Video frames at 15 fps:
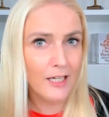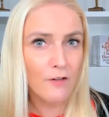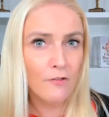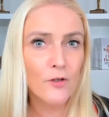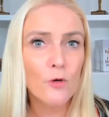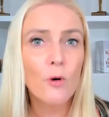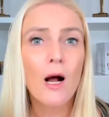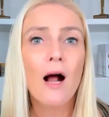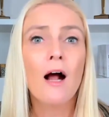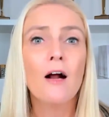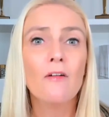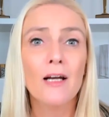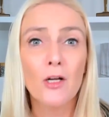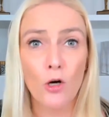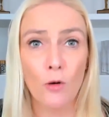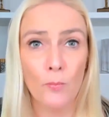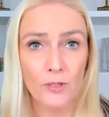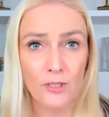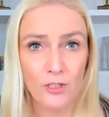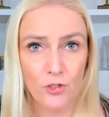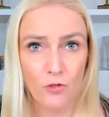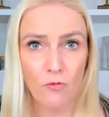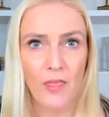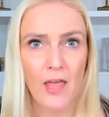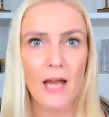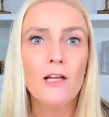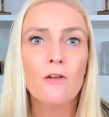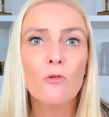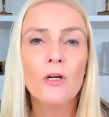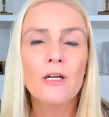if you are in competition with
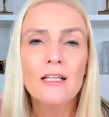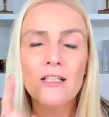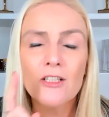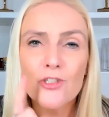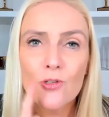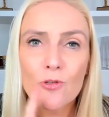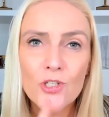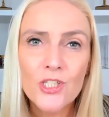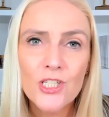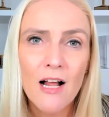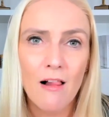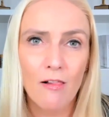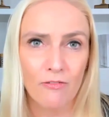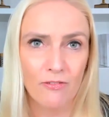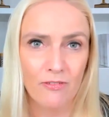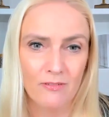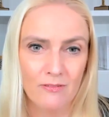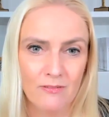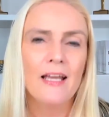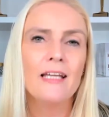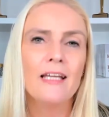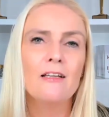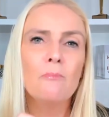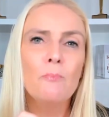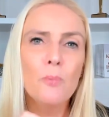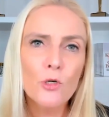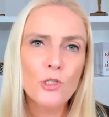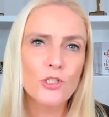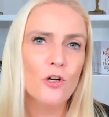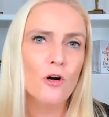anyone, it's yourself. It'll
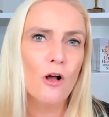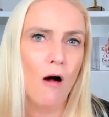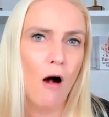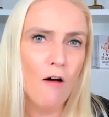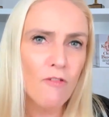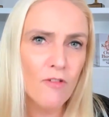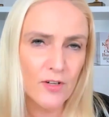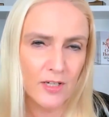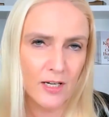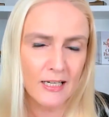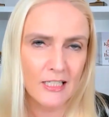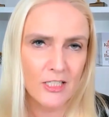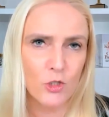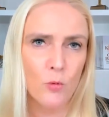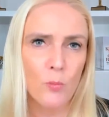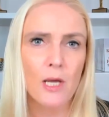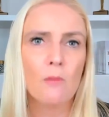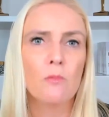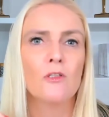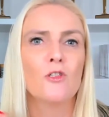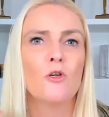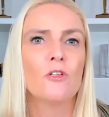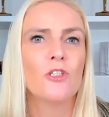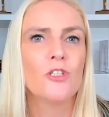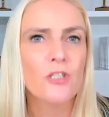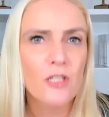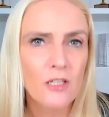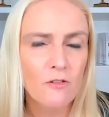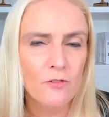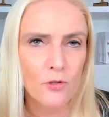boost your confidence to be able to
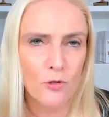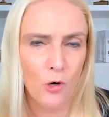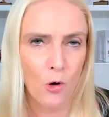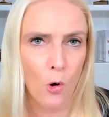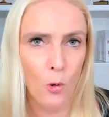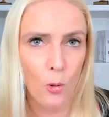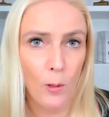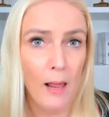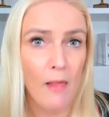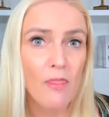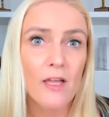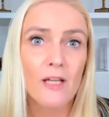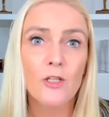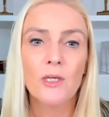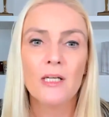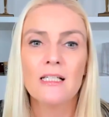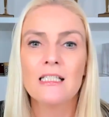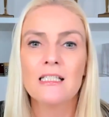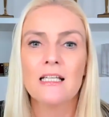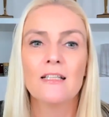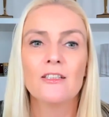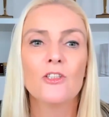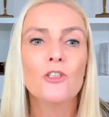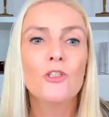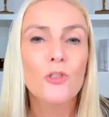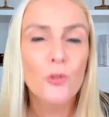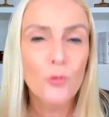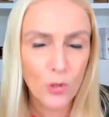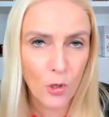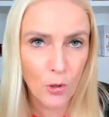achieve your goal, and then you can set
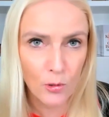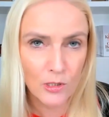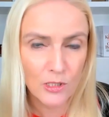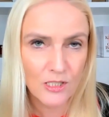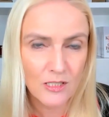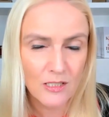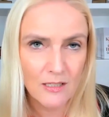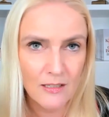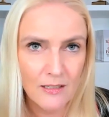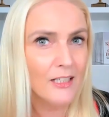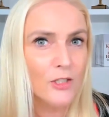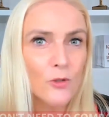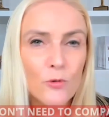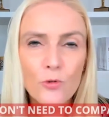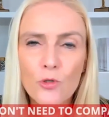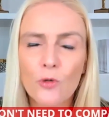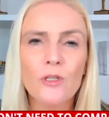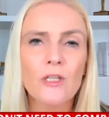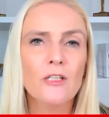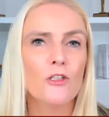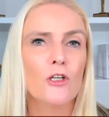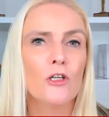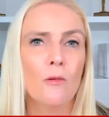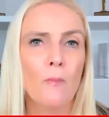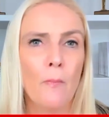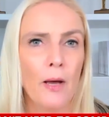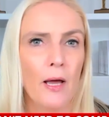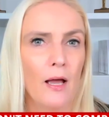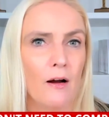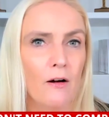new goals. And you don't need to
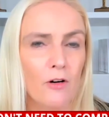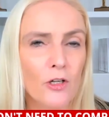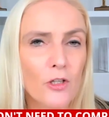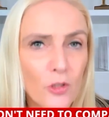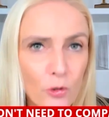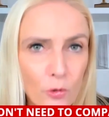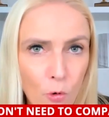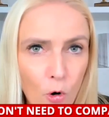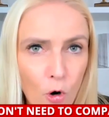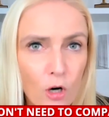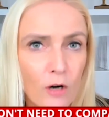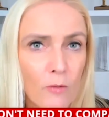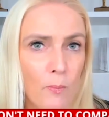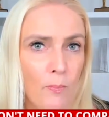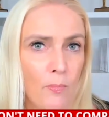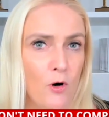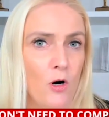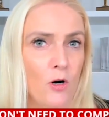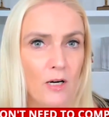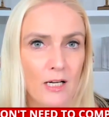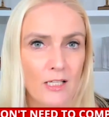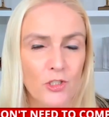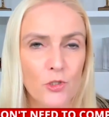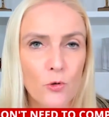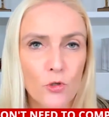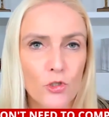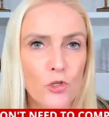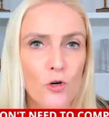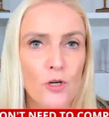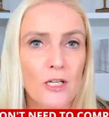compare your progress, your
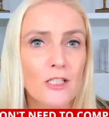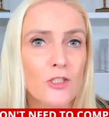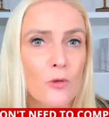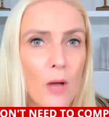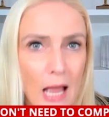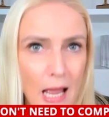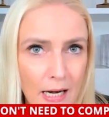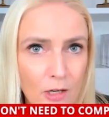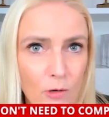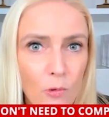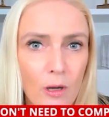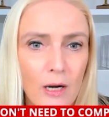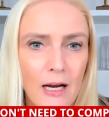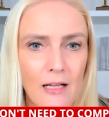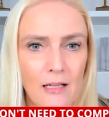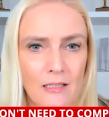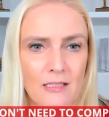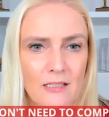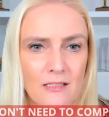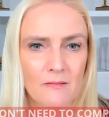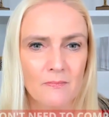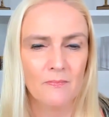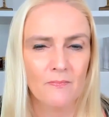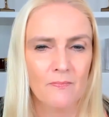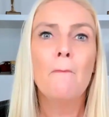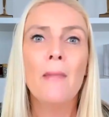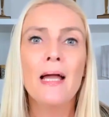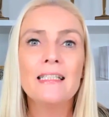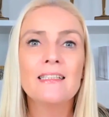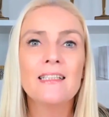journey to anyone else.
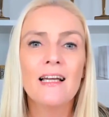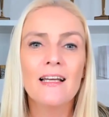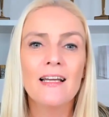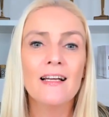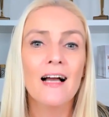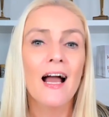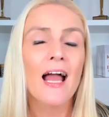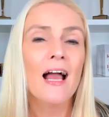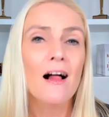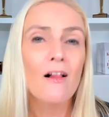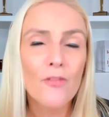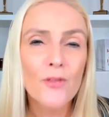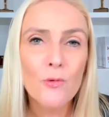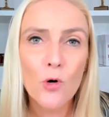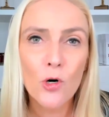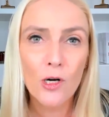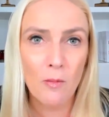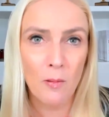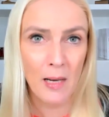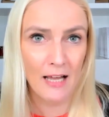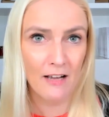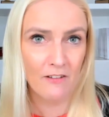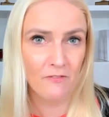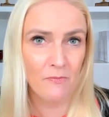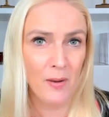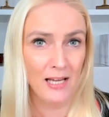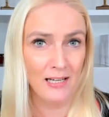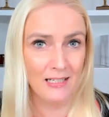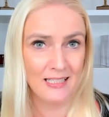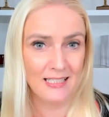Maintaining a healthy work life
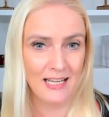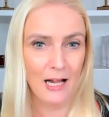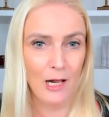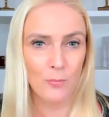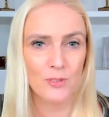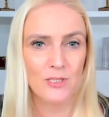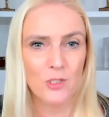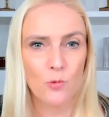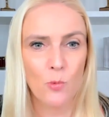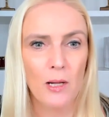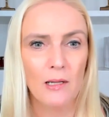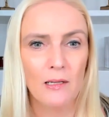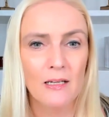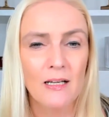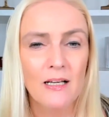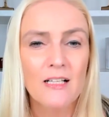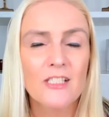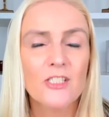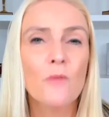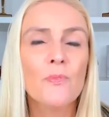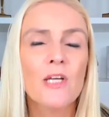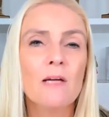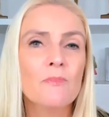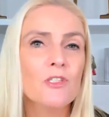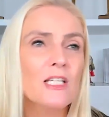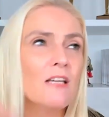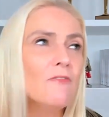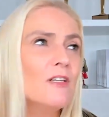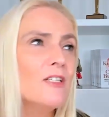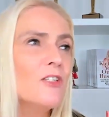balance helps as well. Sometimes,
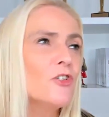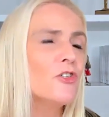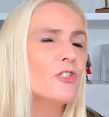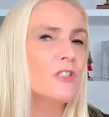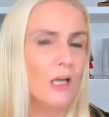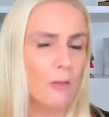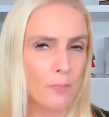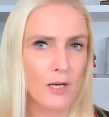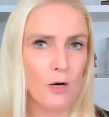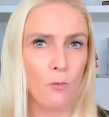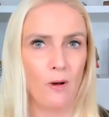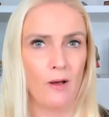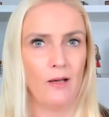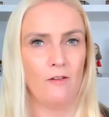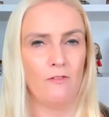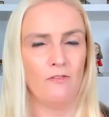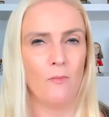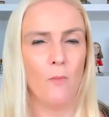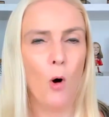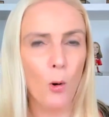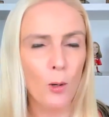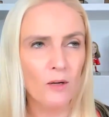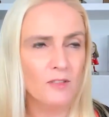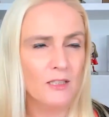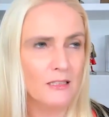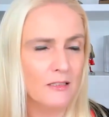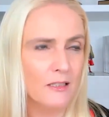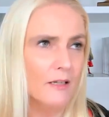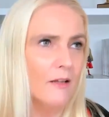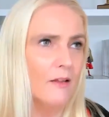even just stepping away from all of it
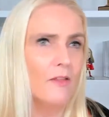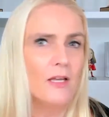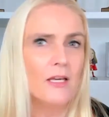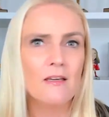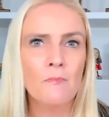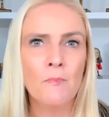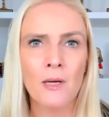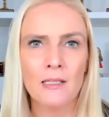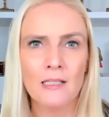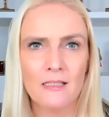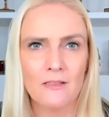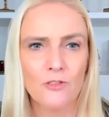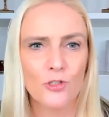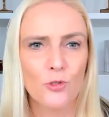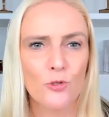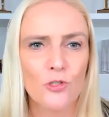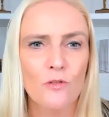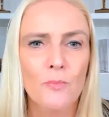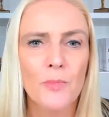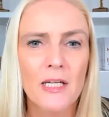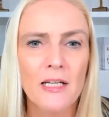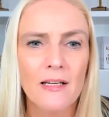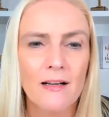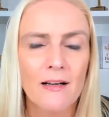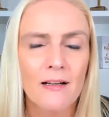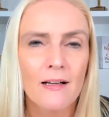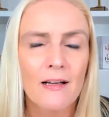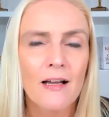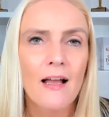the emails and the social media